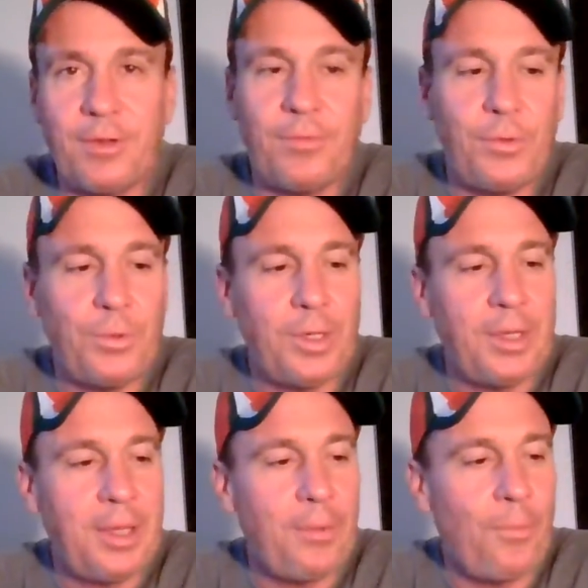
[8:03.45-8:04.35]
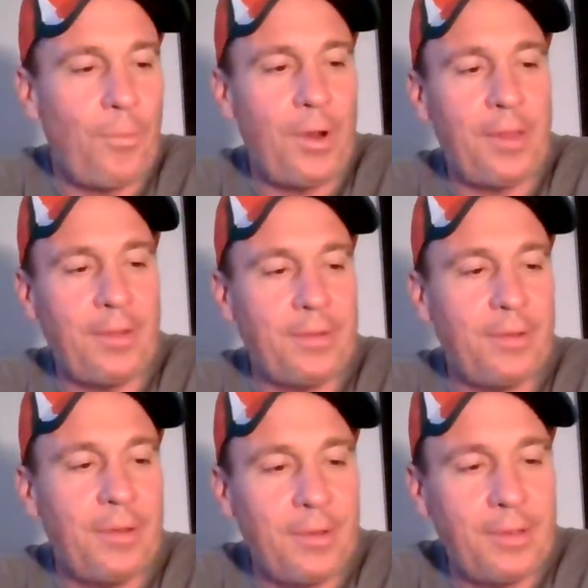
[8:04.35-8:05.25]
If you can get one of the
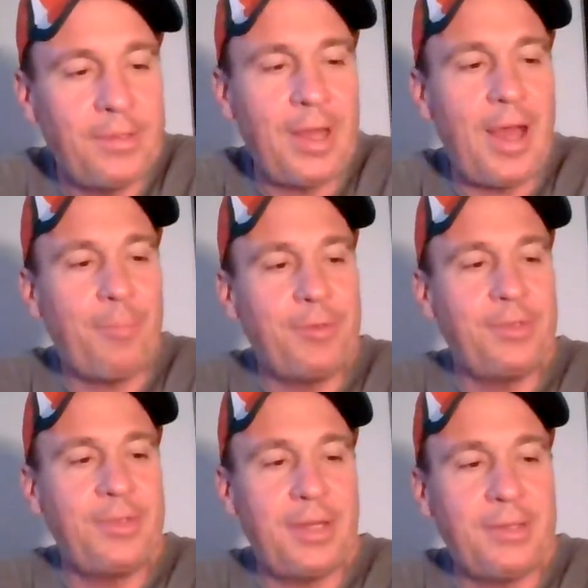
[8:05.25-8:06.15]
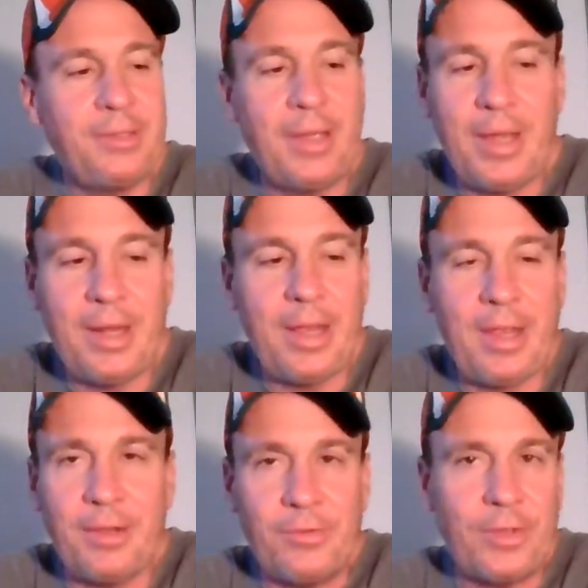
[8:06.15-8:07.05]
top 6 tight
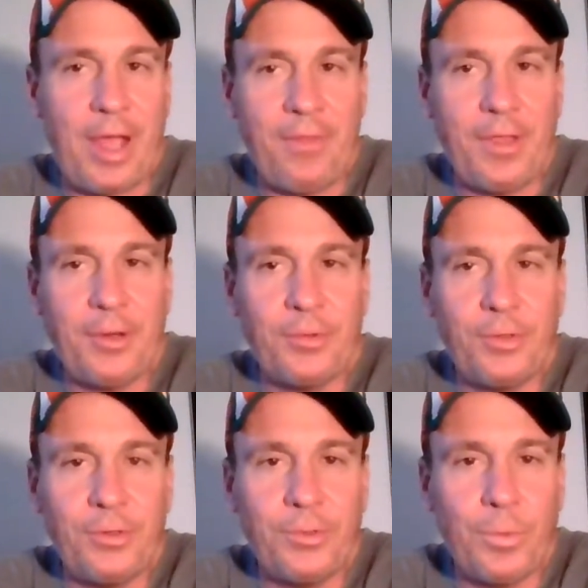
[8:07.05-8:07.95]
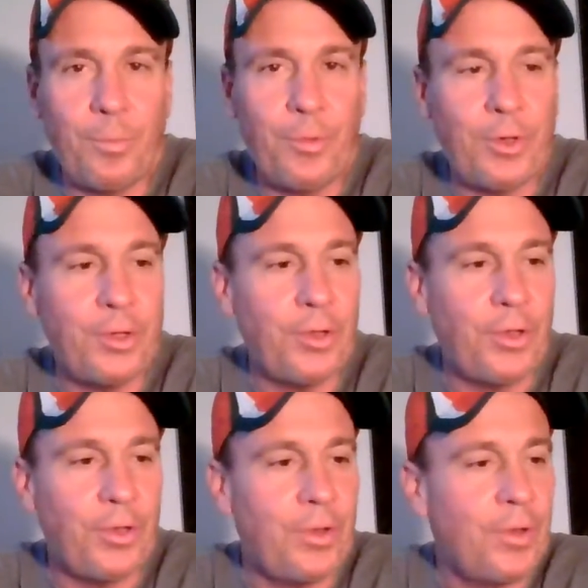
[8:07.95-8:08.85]
ends, I think you're doing pretty
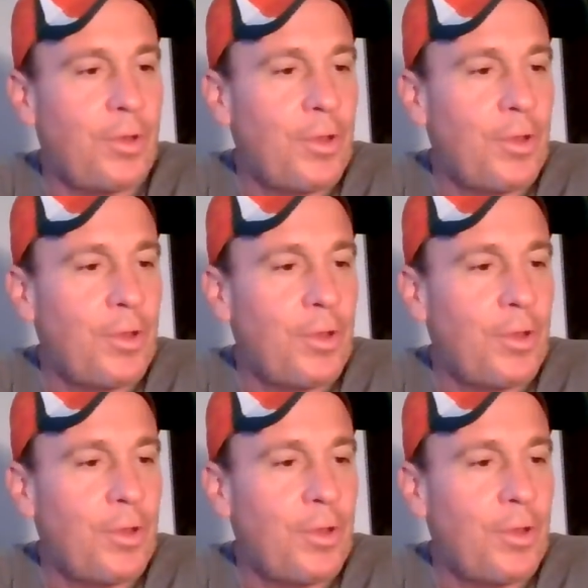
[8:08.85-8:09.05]
good.